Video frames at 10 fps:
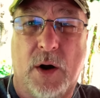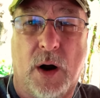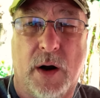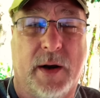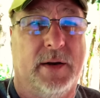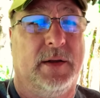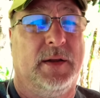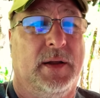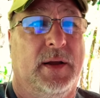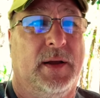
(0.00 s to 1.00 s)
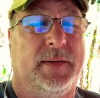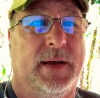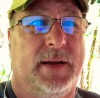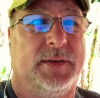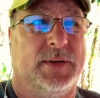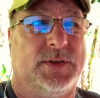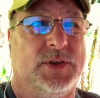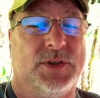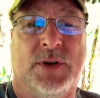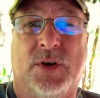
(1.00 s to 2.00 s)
hearted that it, it's just an